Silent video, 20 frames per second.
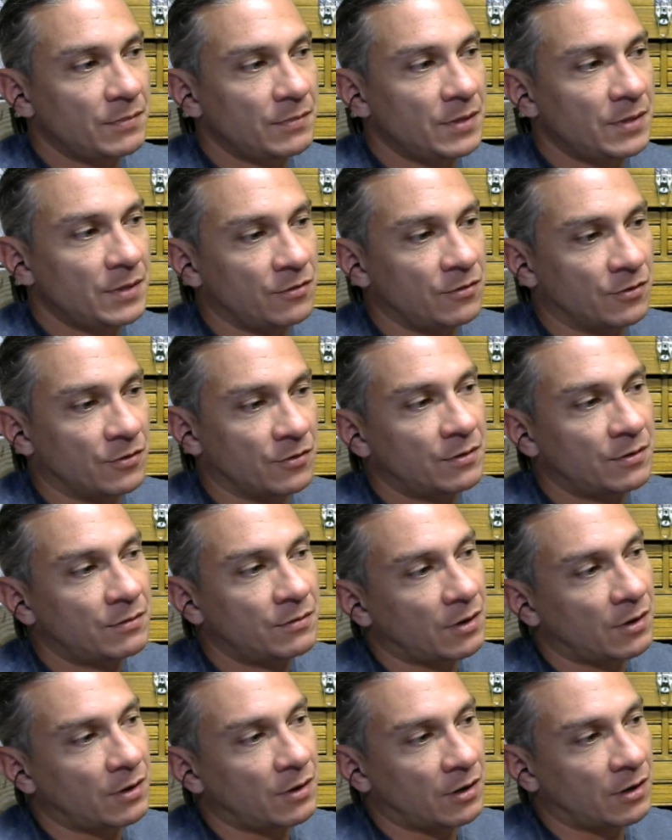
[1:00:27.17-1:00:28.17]
either
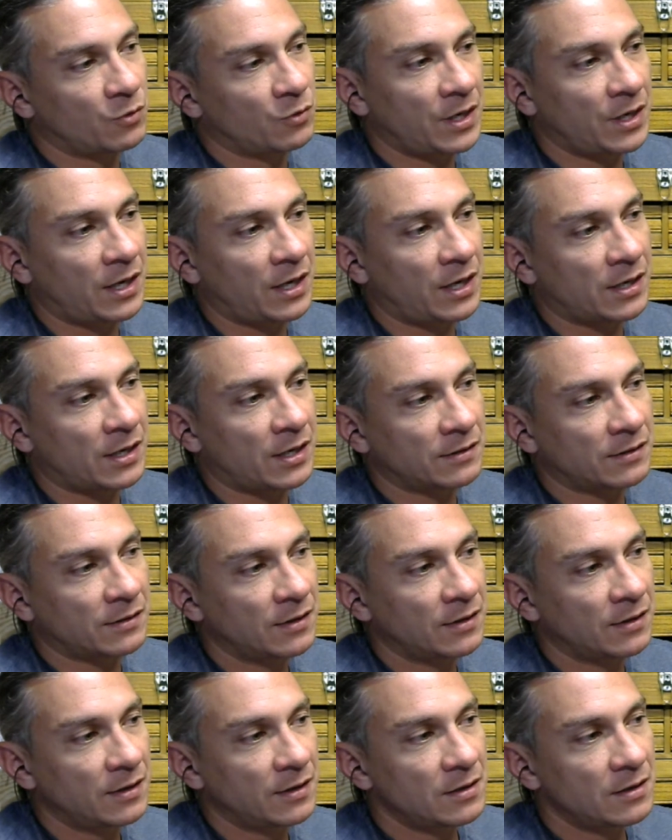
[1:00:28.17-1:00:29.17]
on one hand
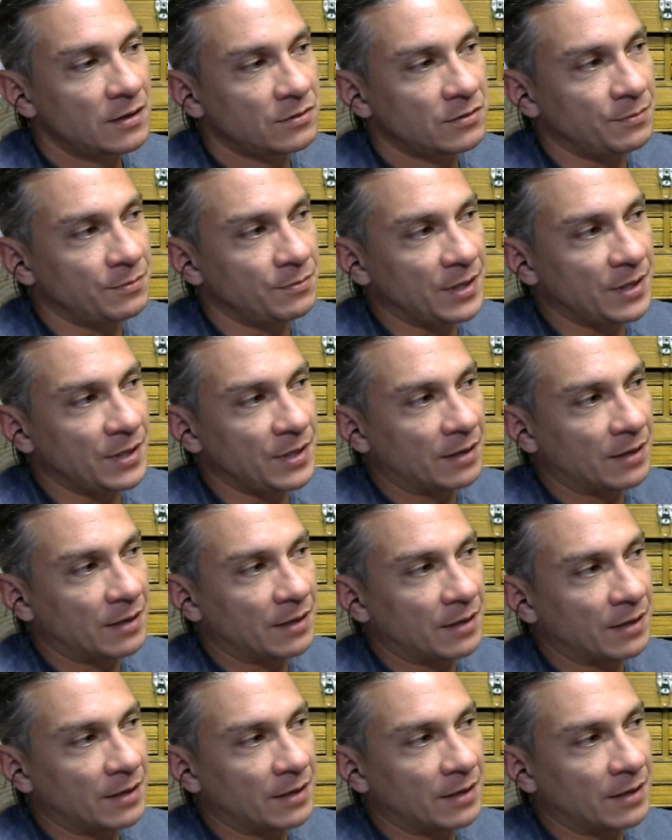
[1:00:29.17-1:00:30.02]
to be able